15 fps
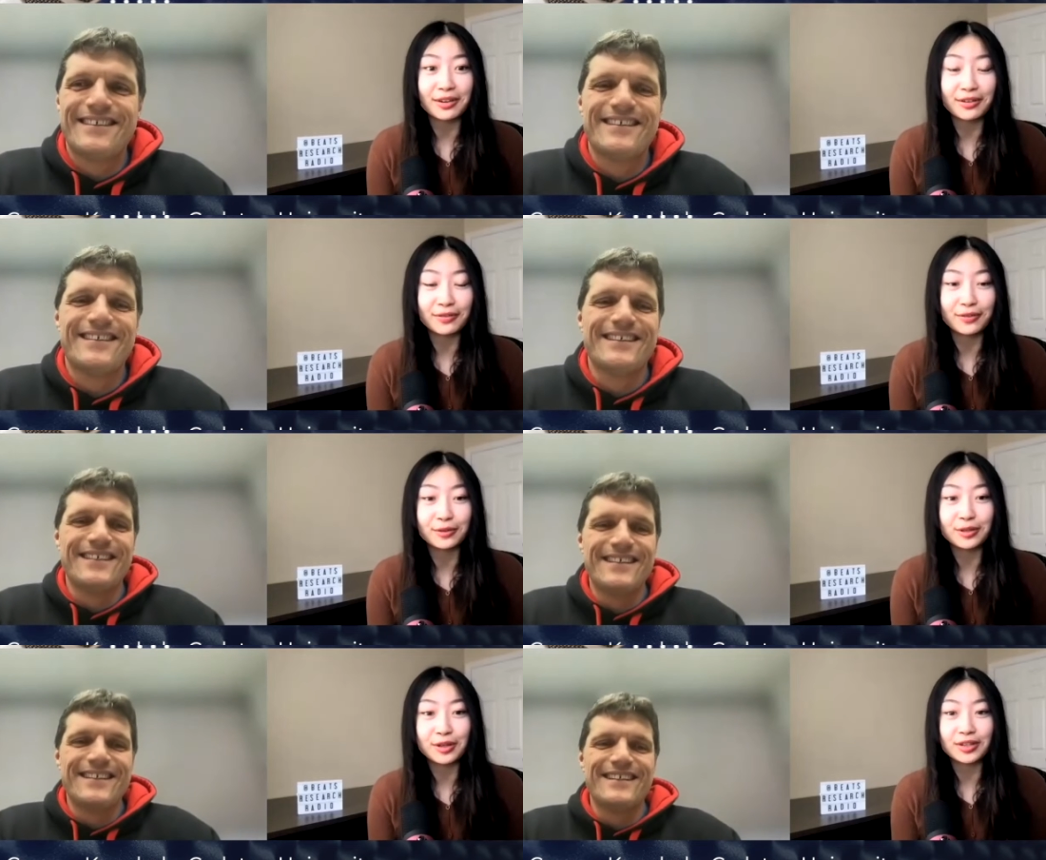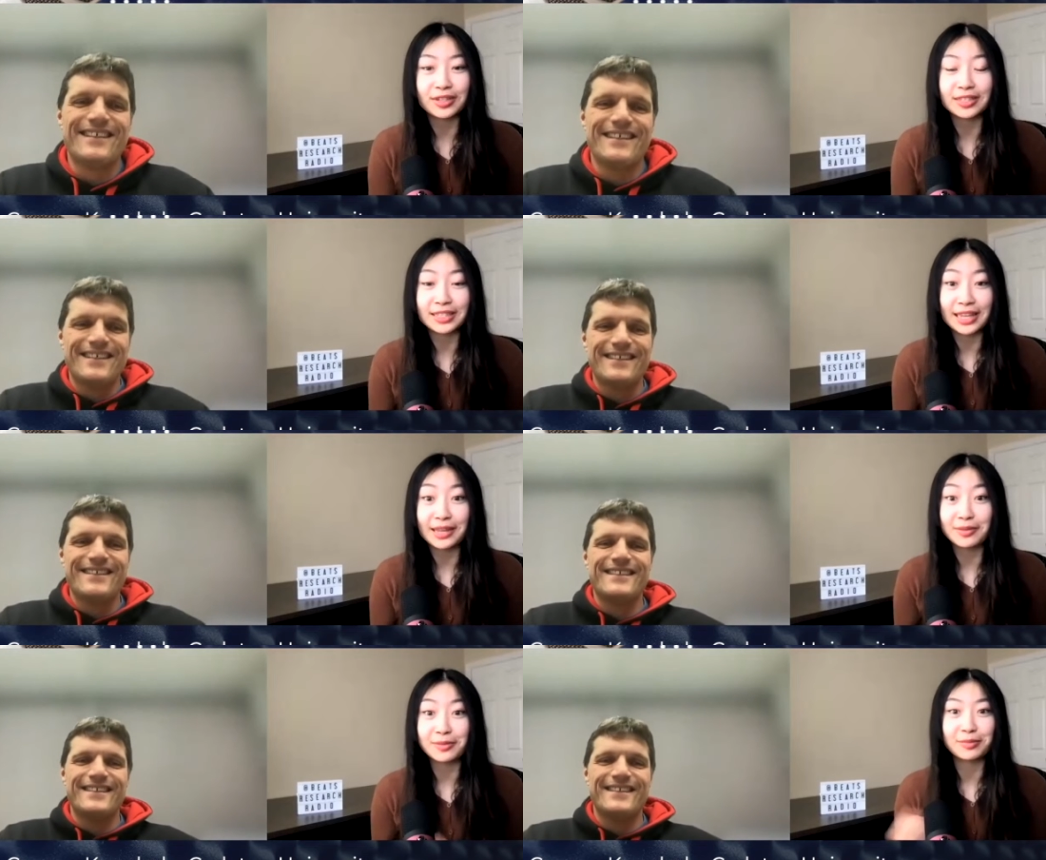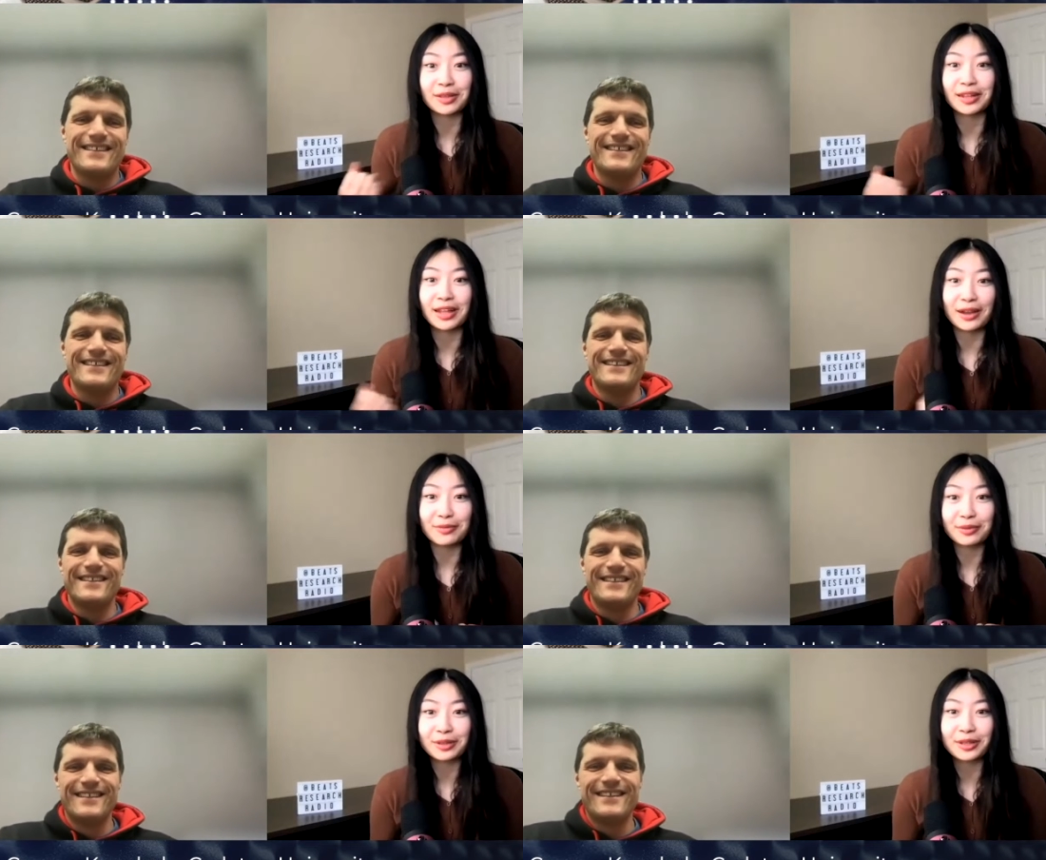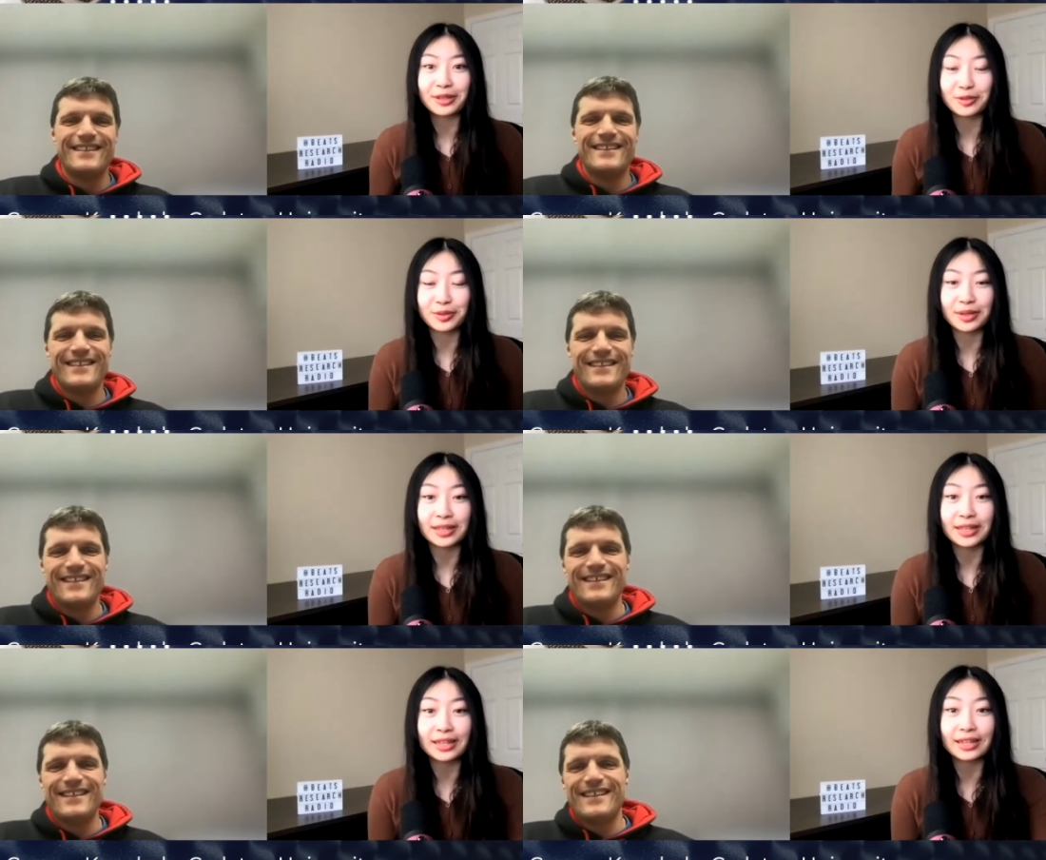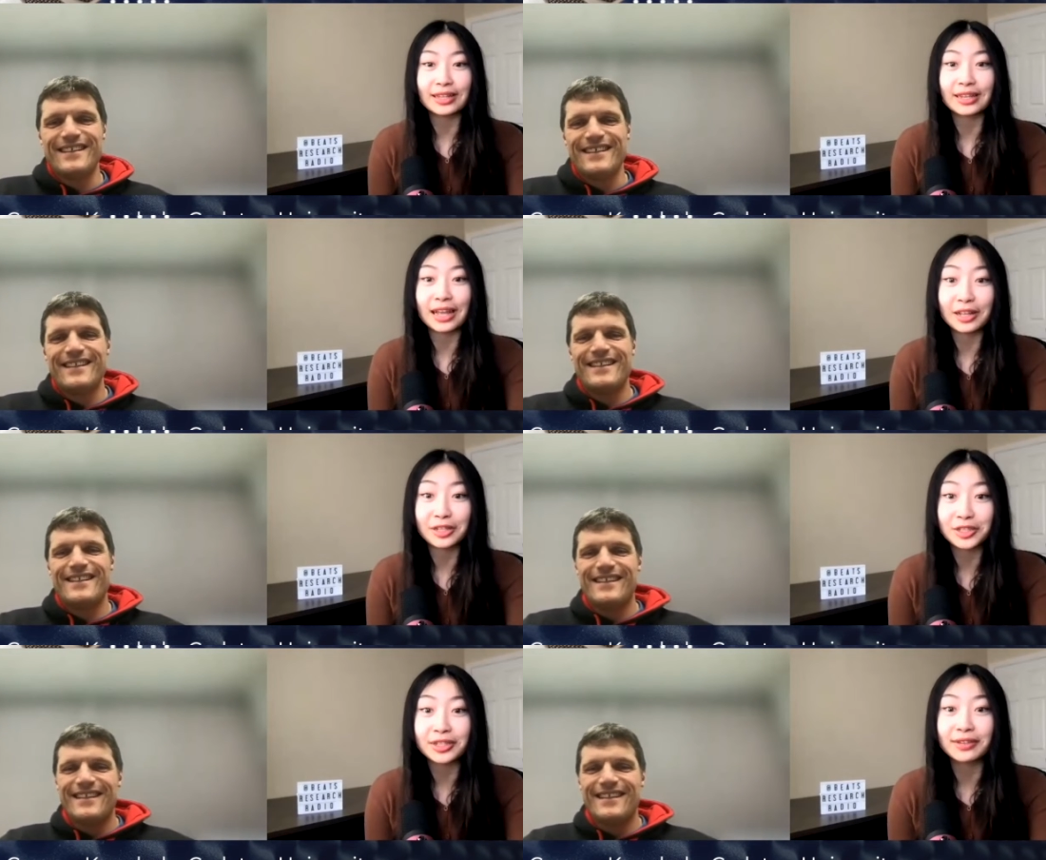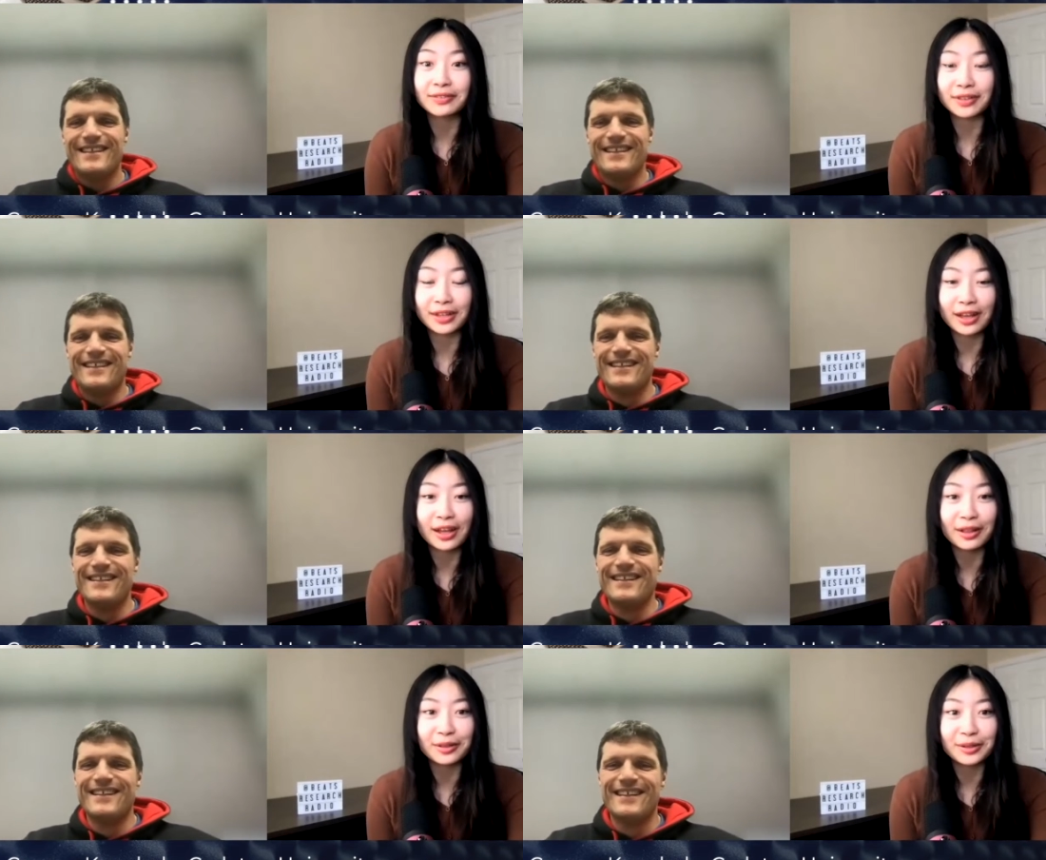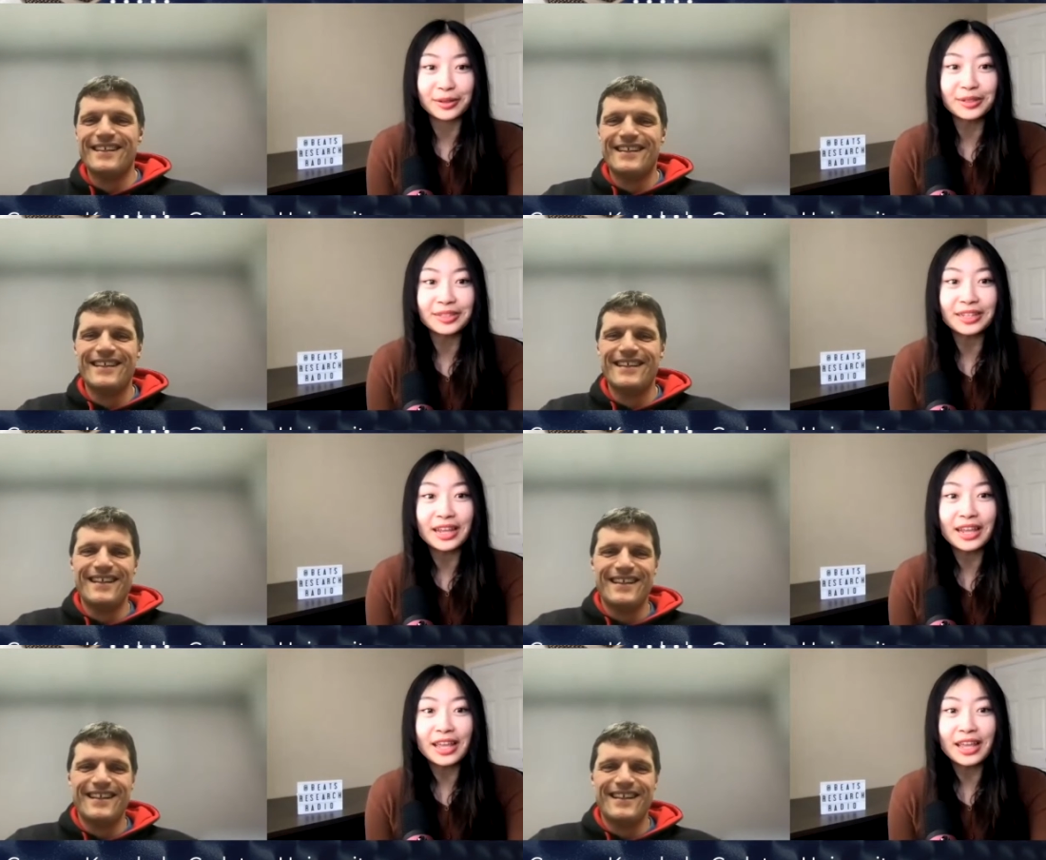Speaker 1: on photon entanglement. I really enjoyed the analogy of the colors.